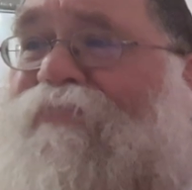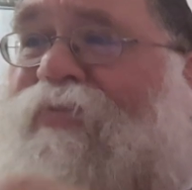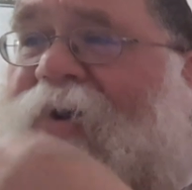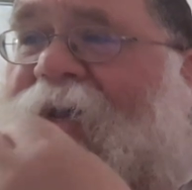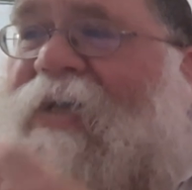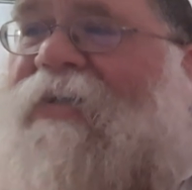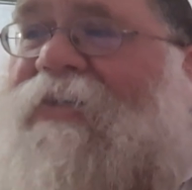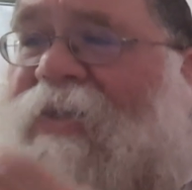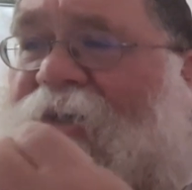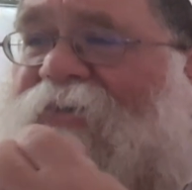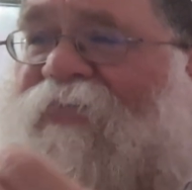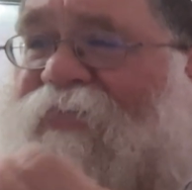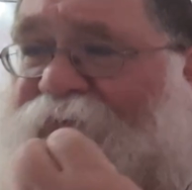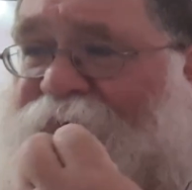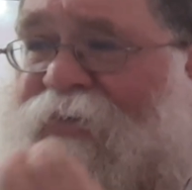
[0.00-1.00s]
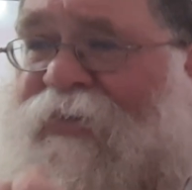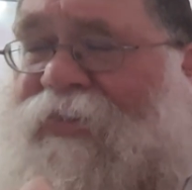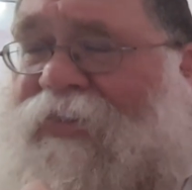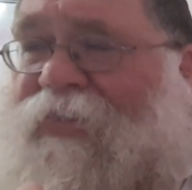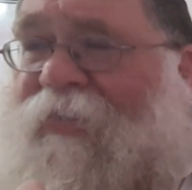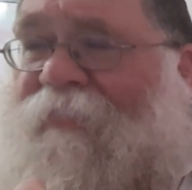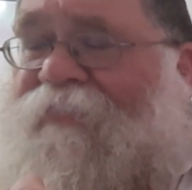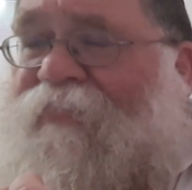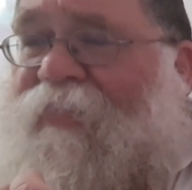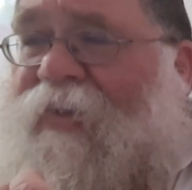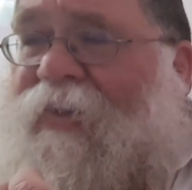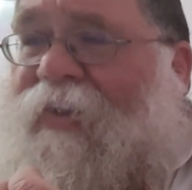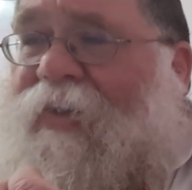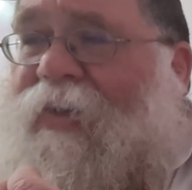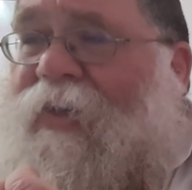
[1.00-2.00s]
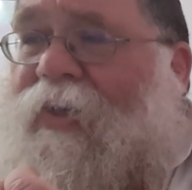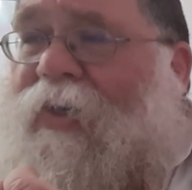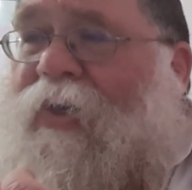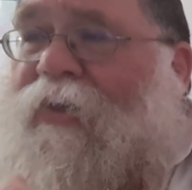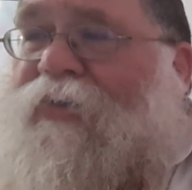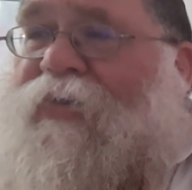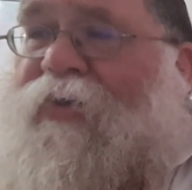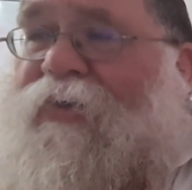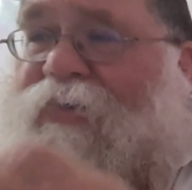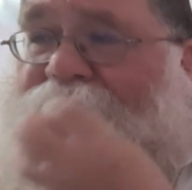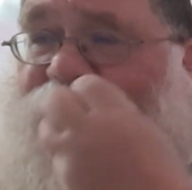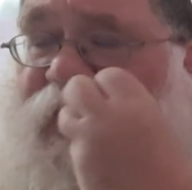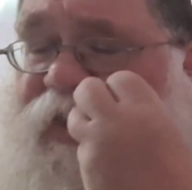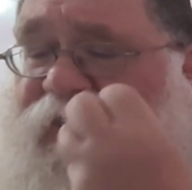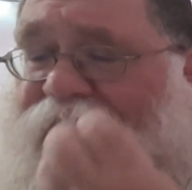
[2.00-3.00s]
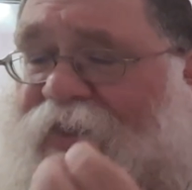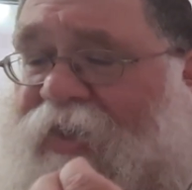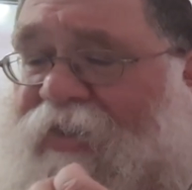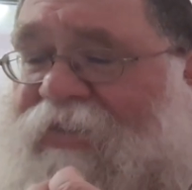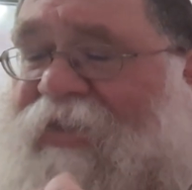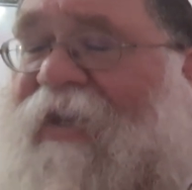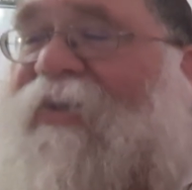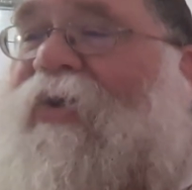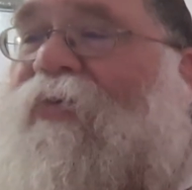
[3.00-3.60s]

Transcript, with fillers: brings this verse to teach us that